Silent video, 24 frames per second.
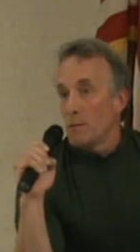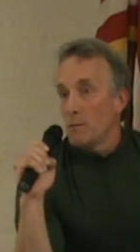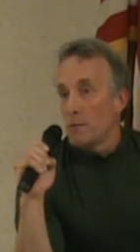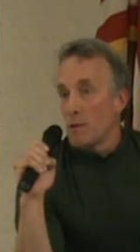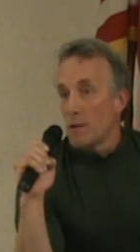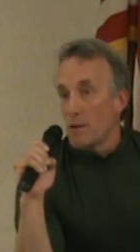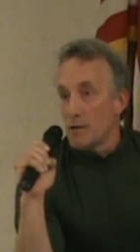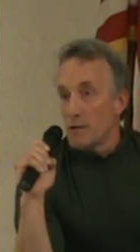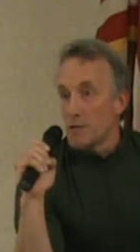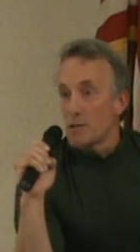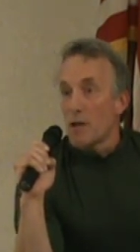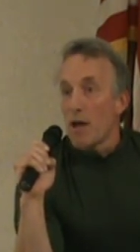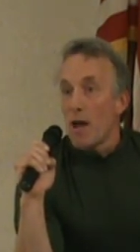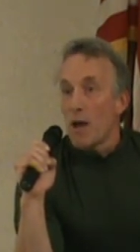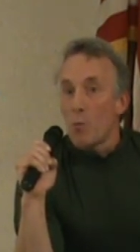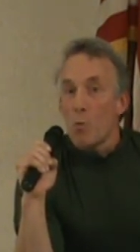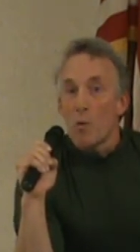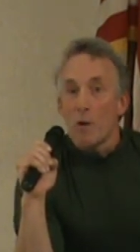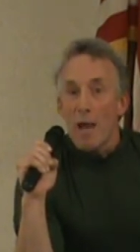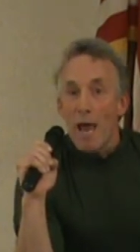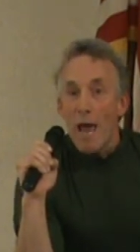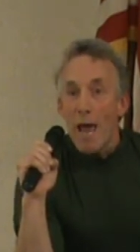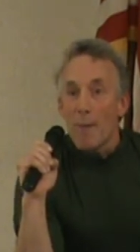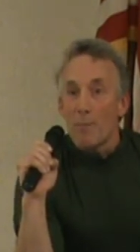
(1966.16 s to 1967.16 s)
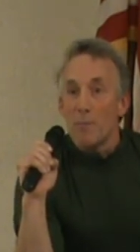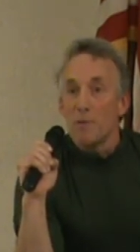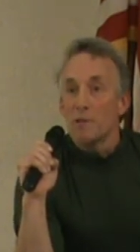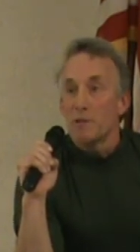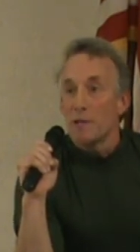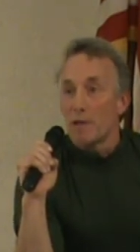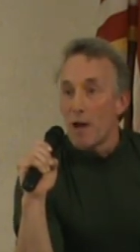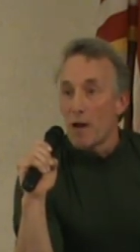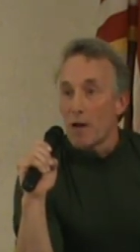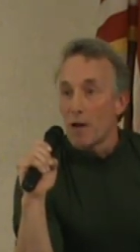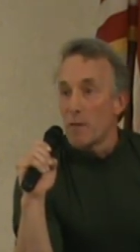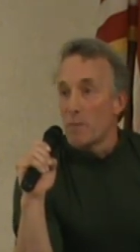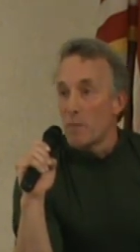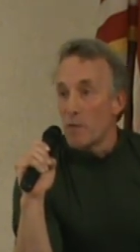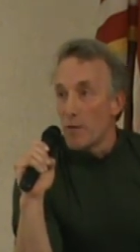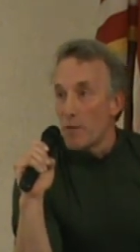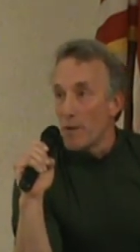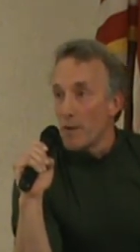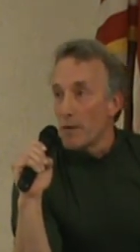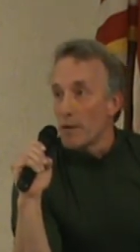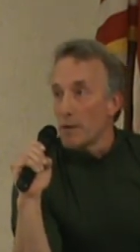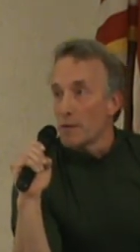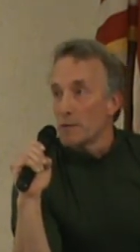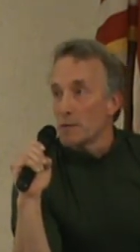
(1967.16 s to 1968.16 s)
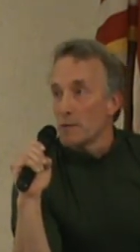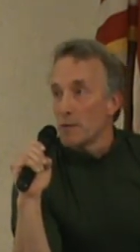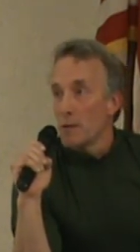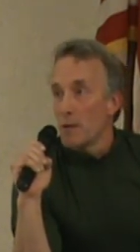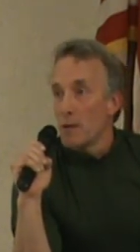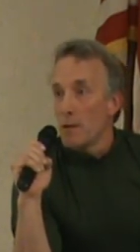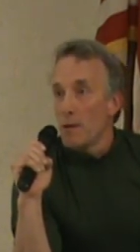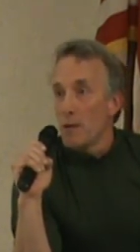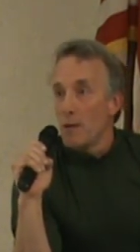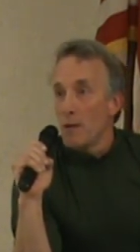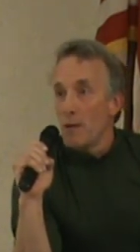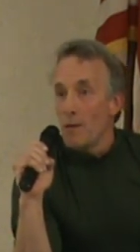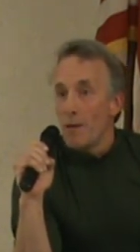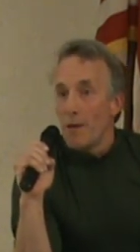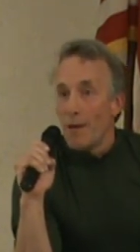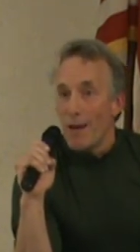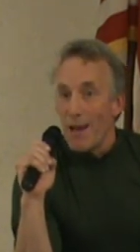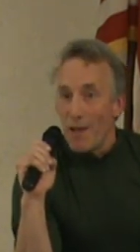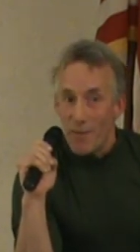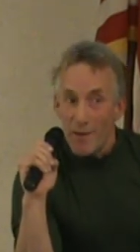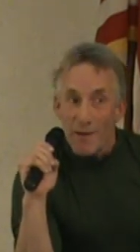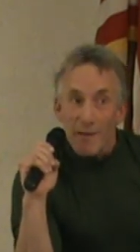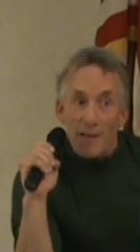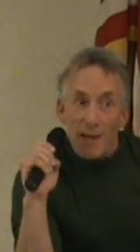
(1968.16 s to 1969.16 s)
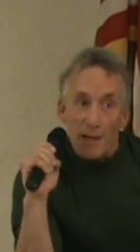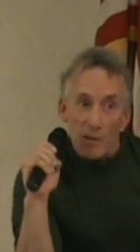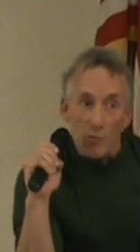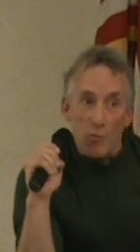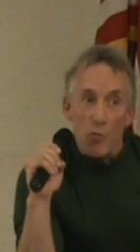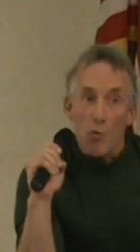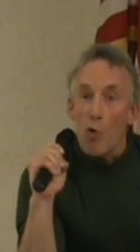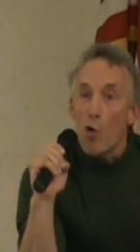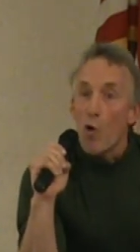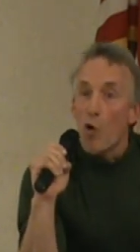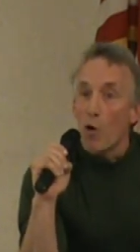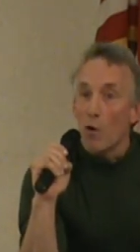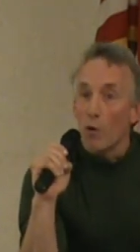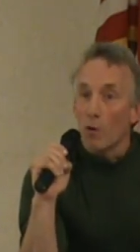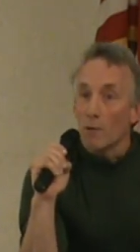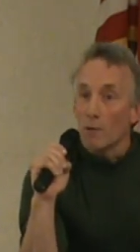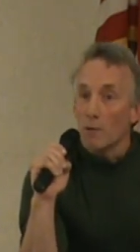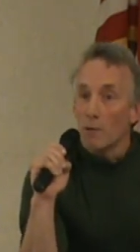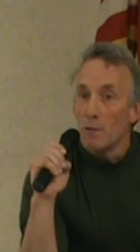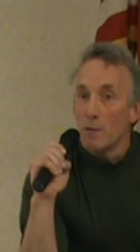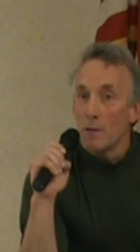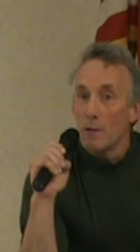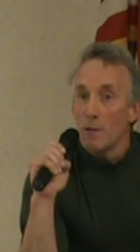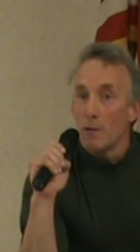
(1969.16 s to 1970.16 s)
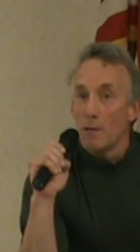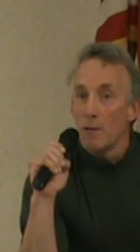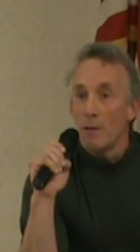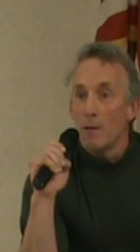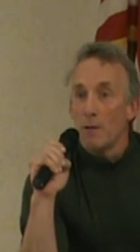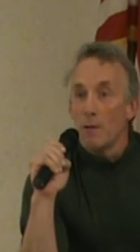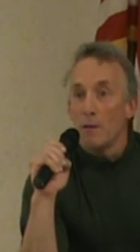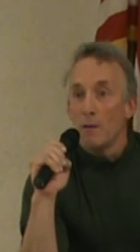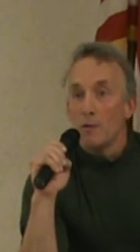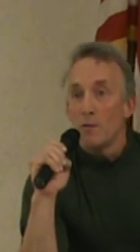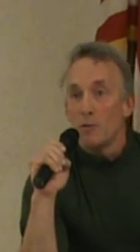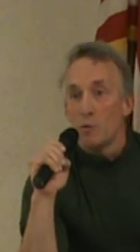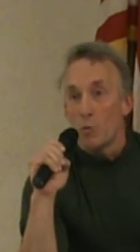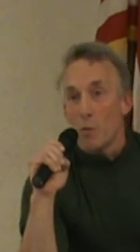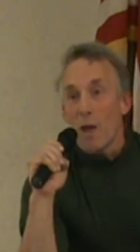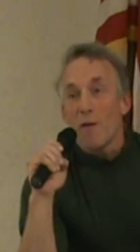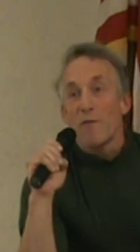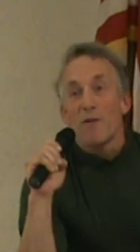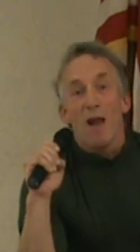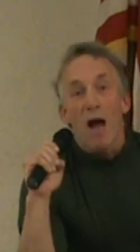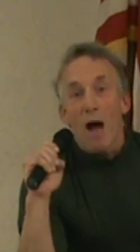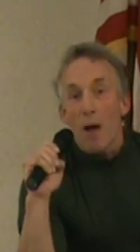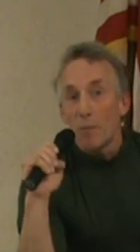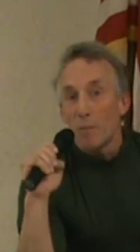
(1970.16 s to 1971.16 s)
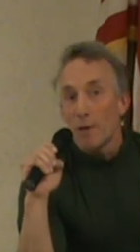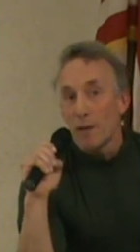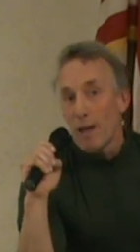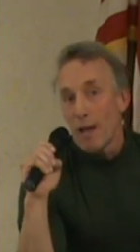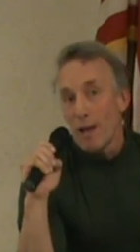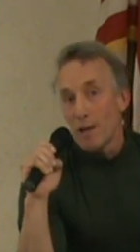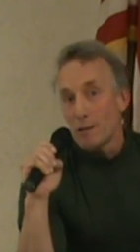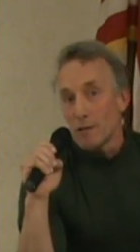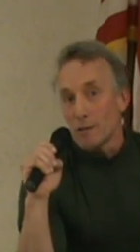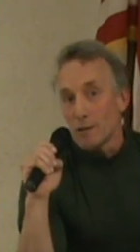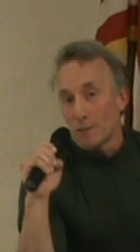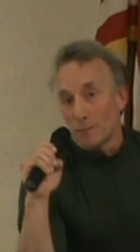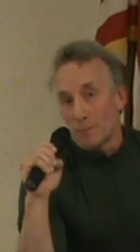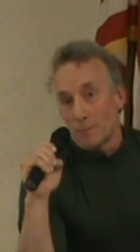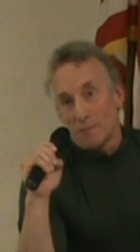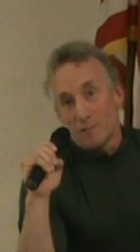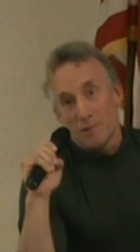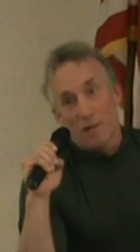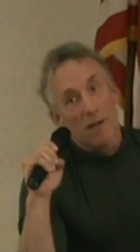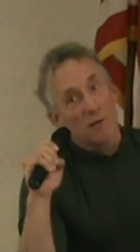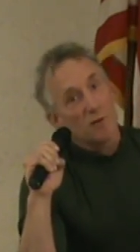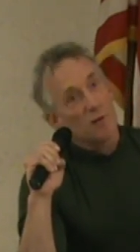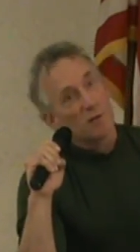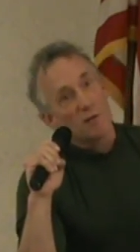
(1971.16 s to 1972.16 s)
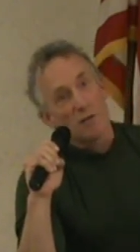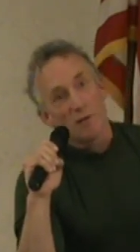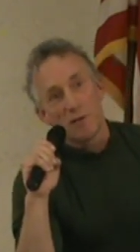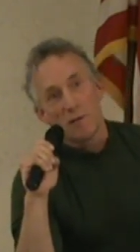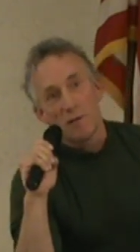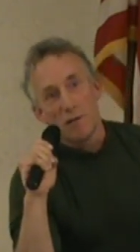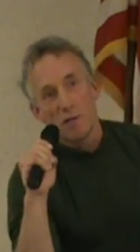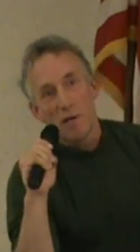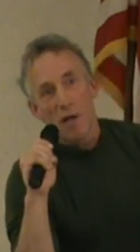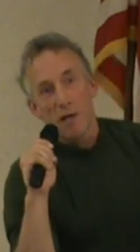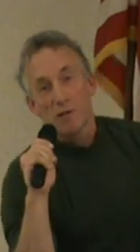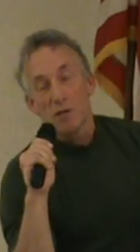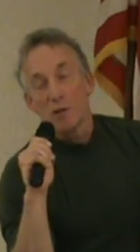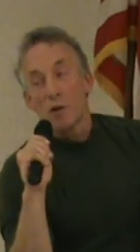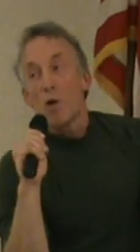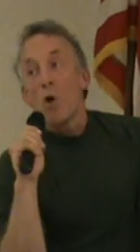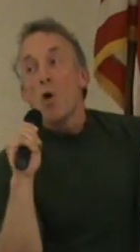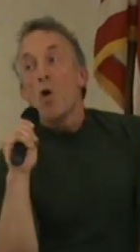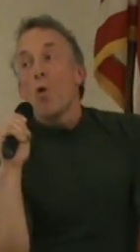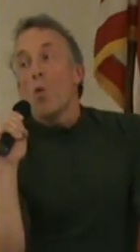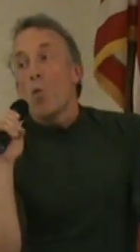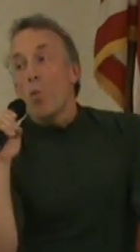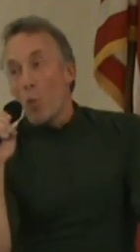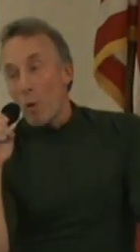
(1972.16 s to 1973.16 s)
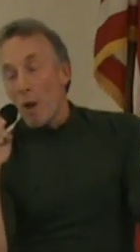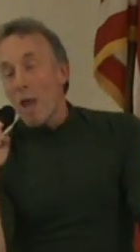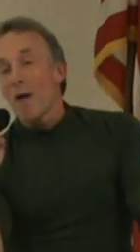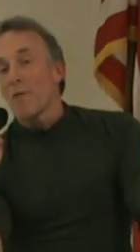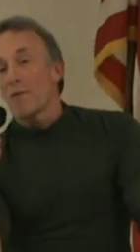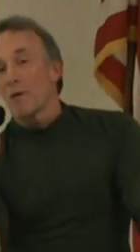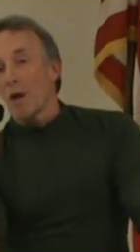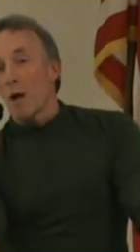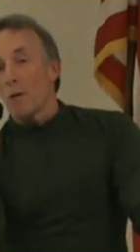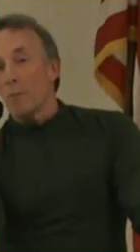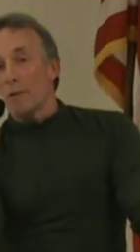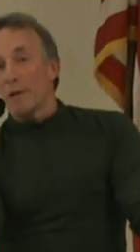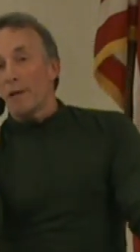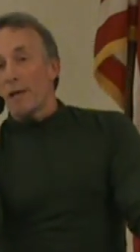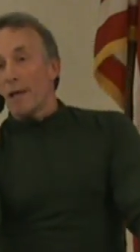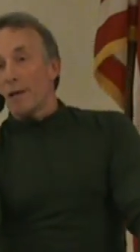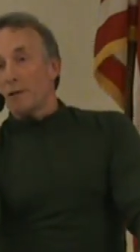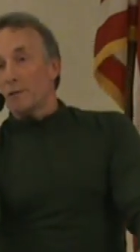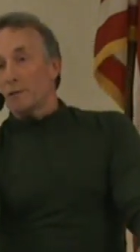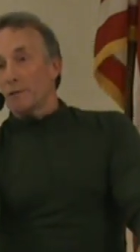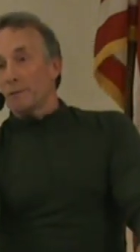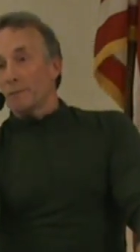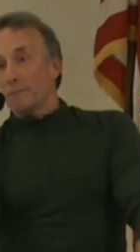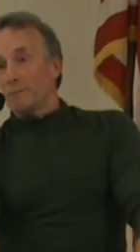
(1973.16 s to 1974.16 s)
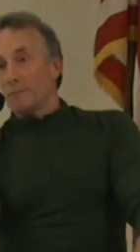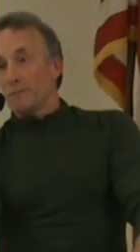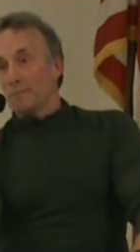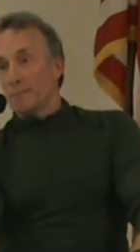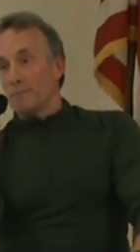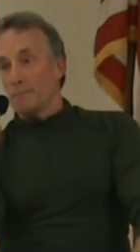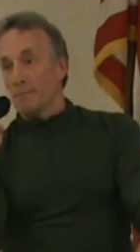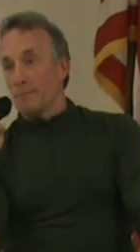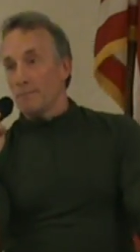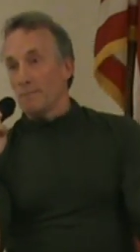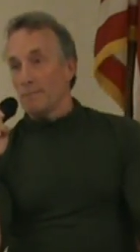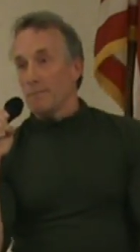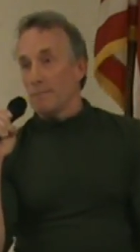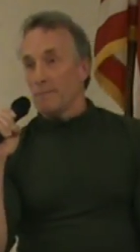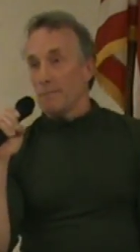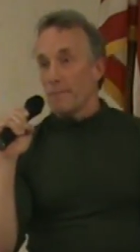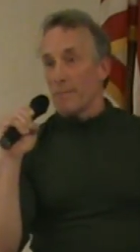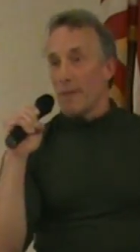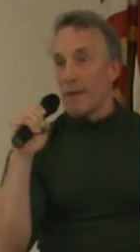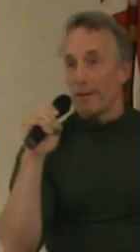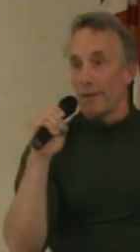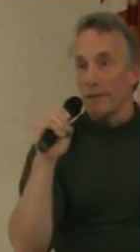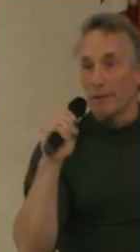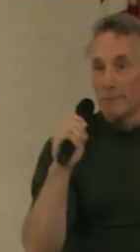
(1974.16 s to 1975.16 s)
to decide what happens in our communities. And I think that's wrong. So we have an obligation. It's not just a suggestion. We have an obligation. Thank